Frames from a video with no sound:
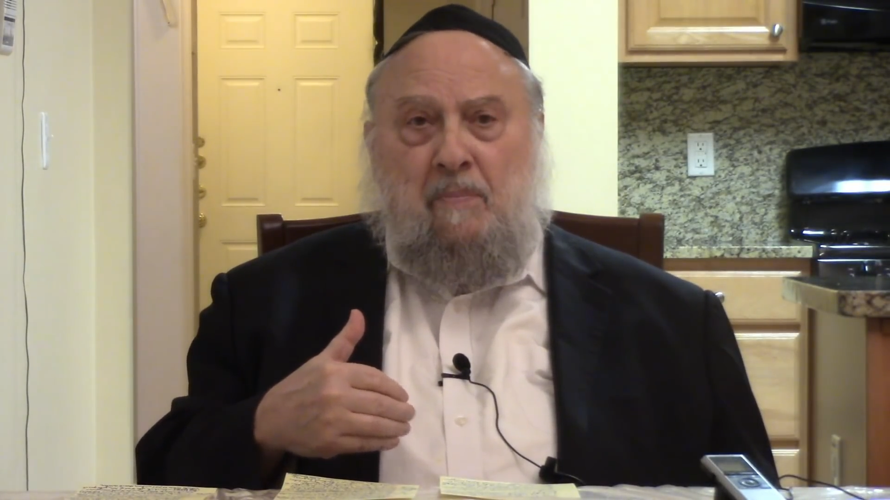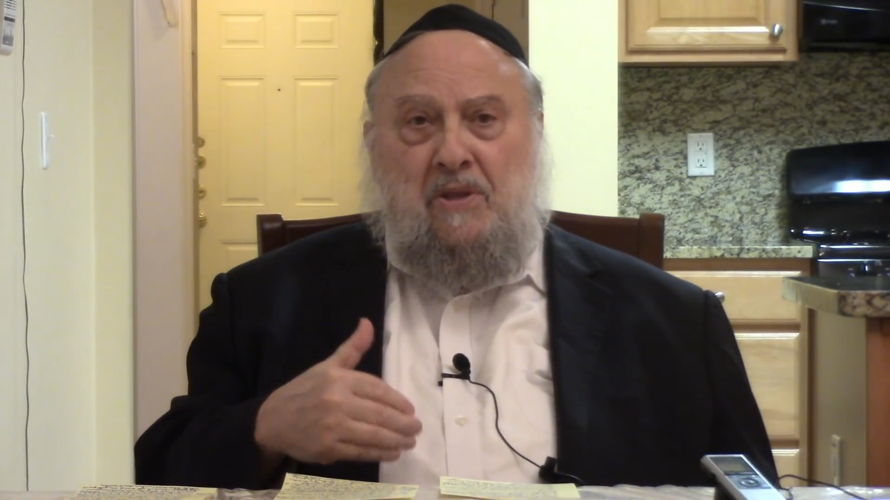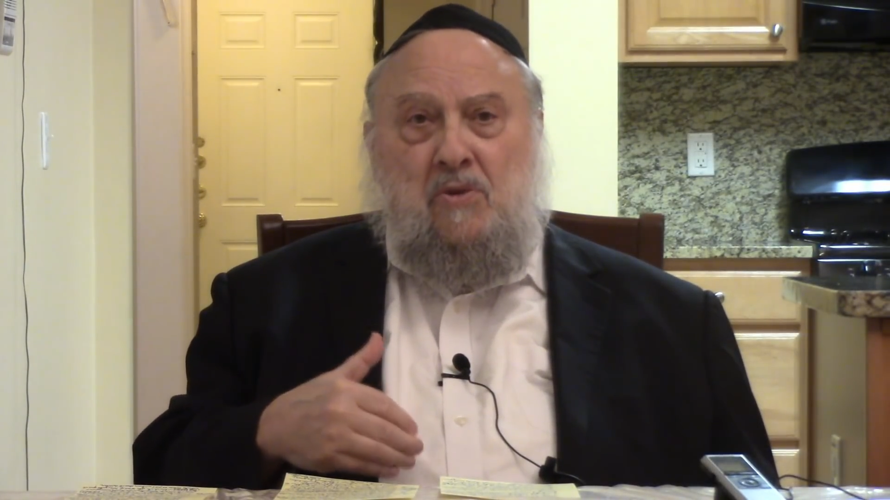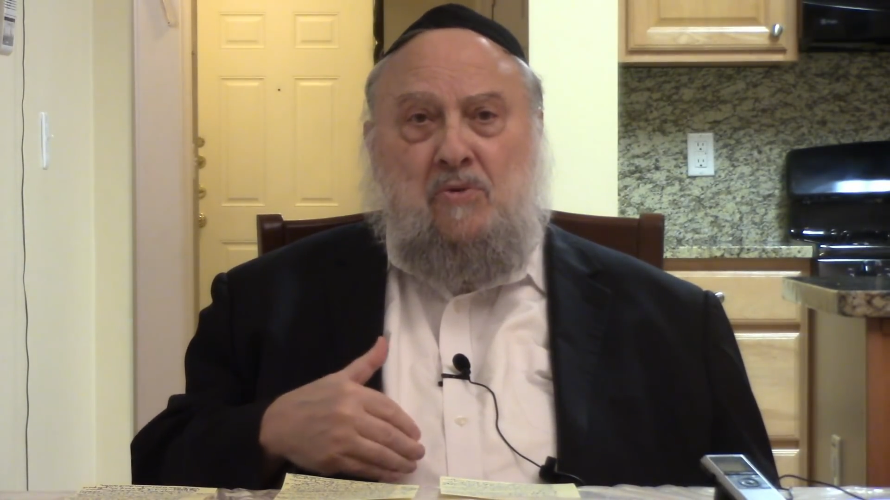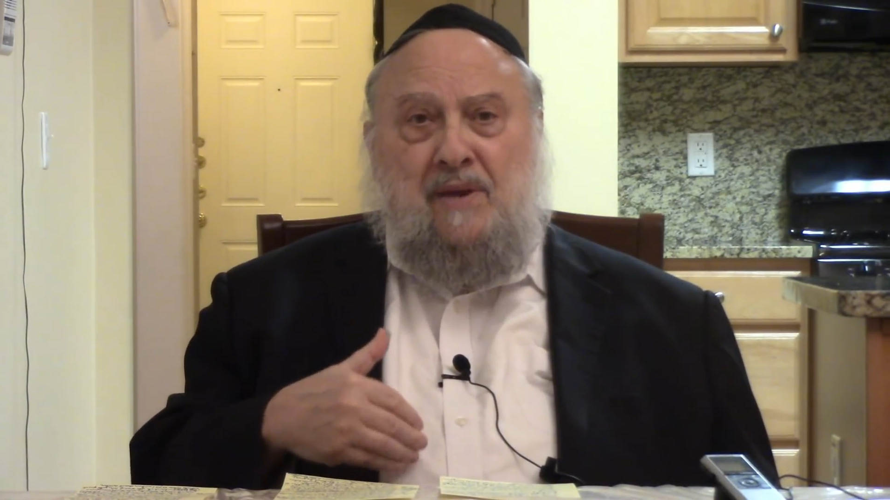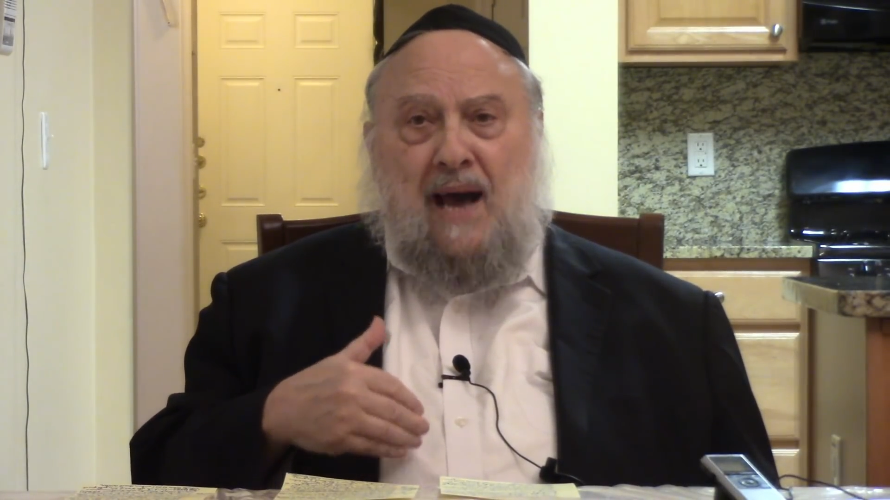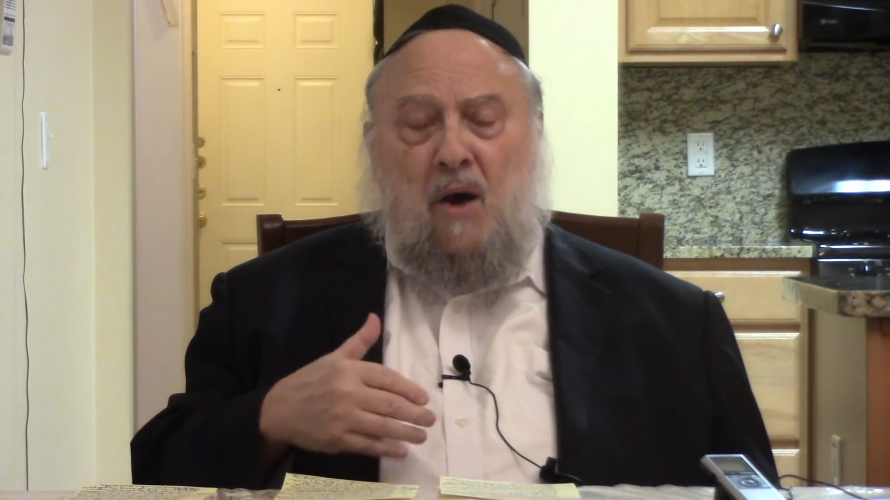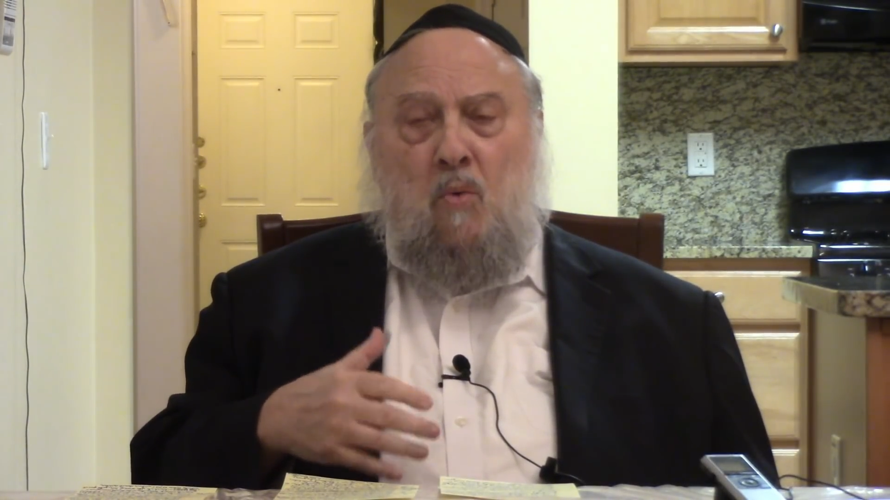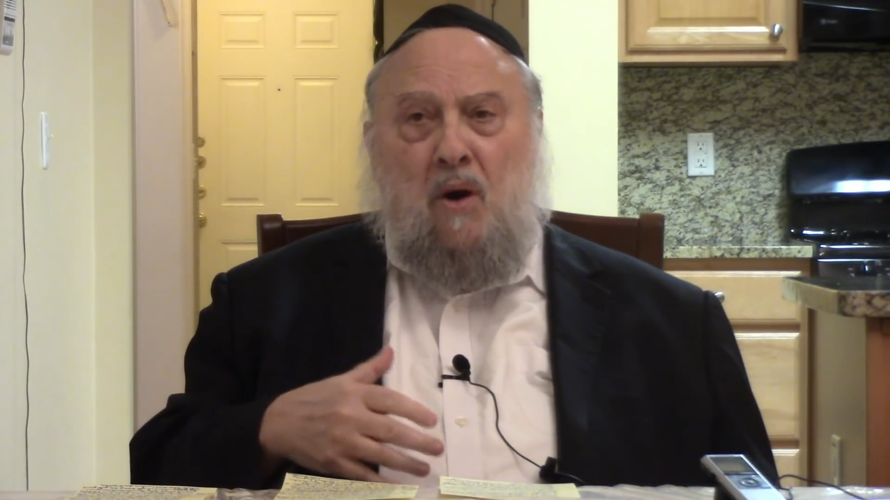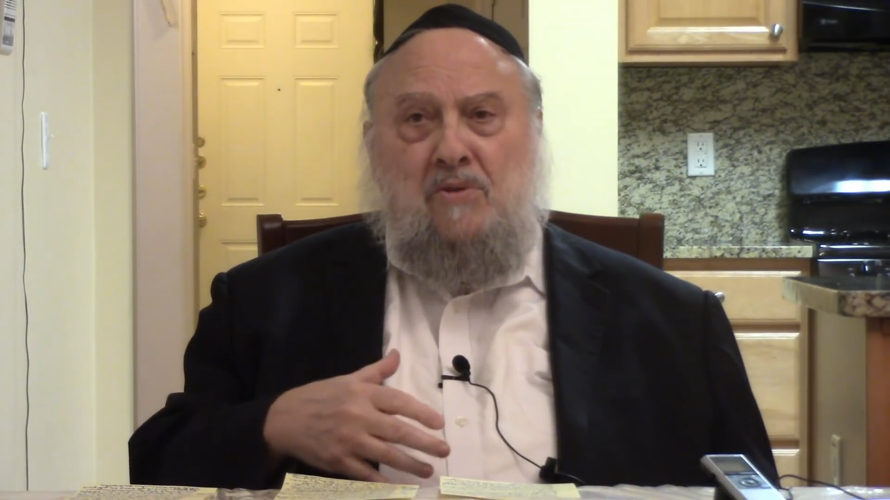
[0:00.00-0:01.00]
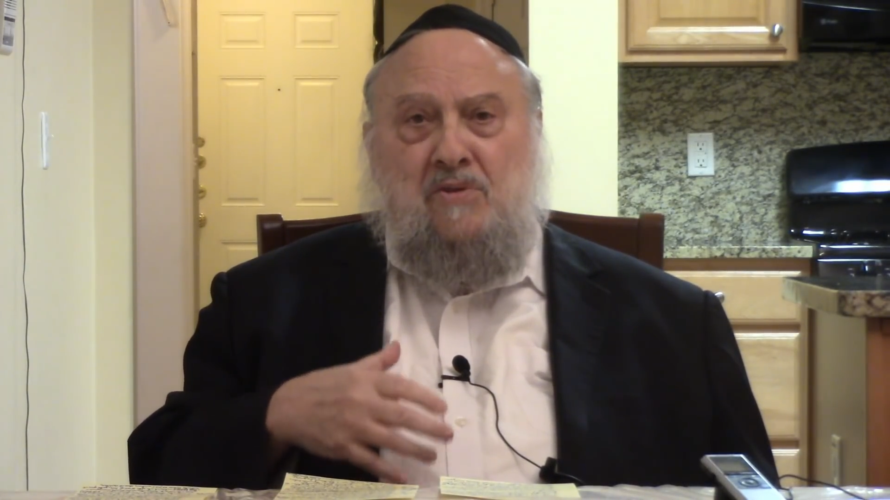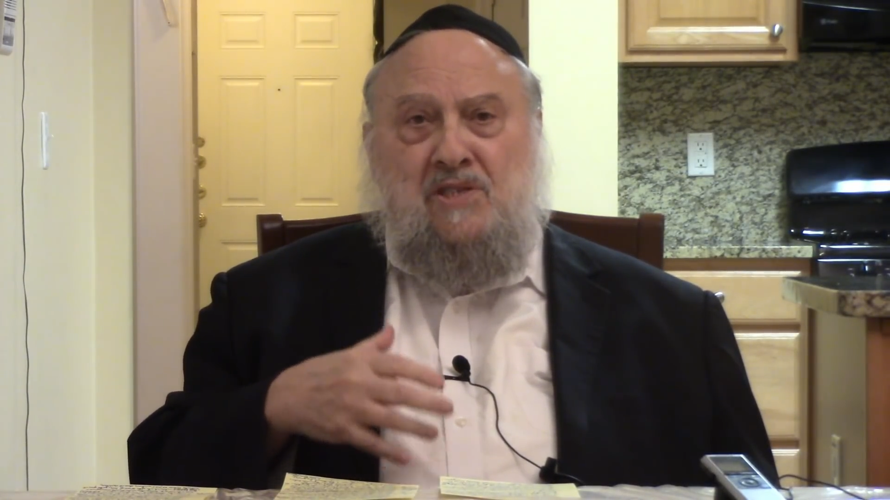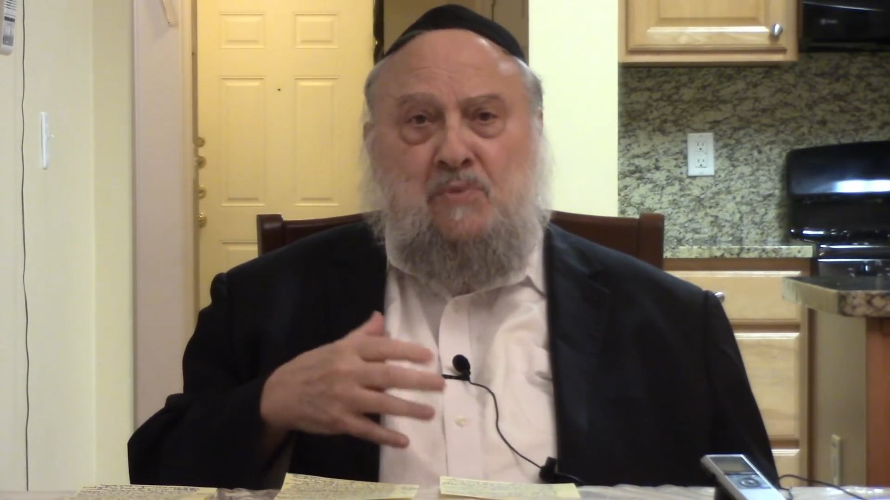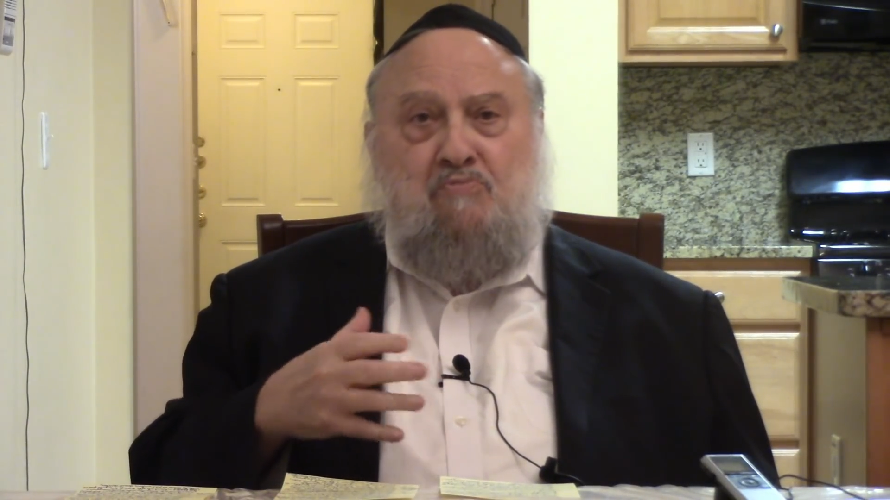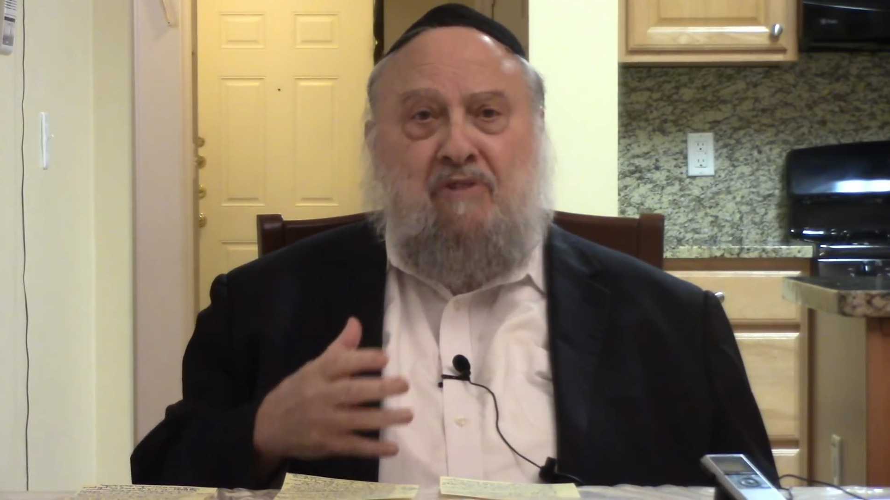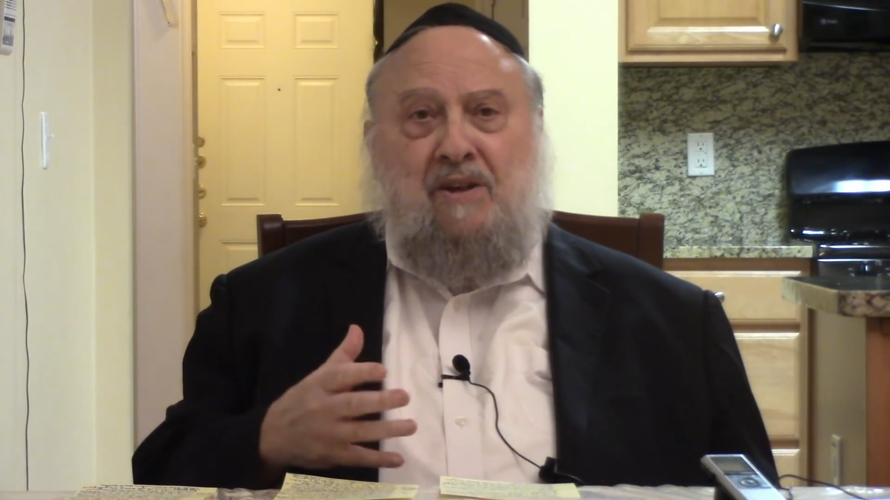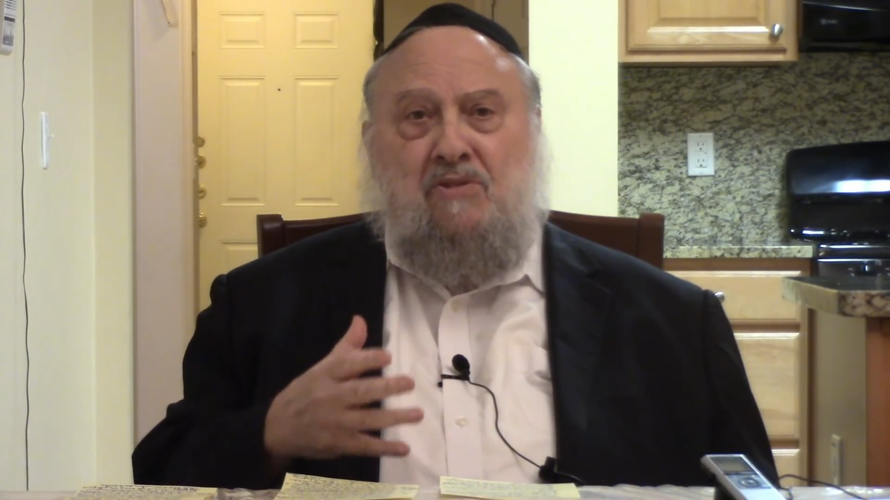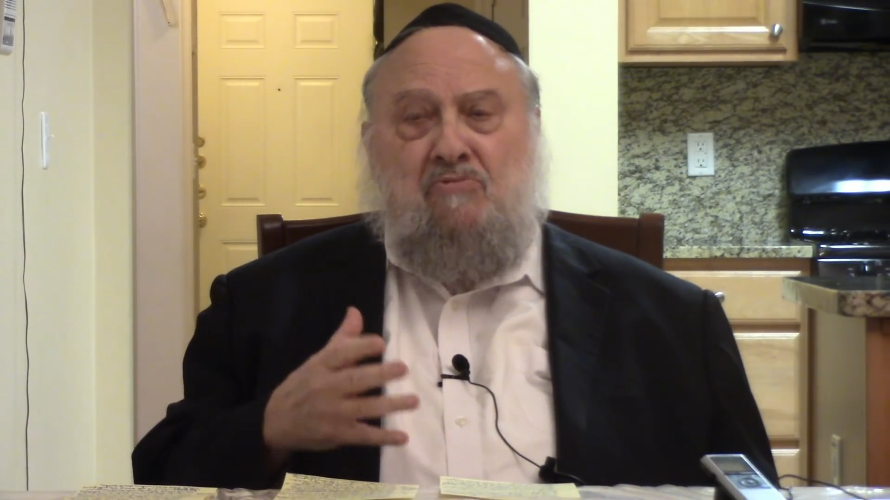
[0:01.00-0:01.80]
but you now want to spread it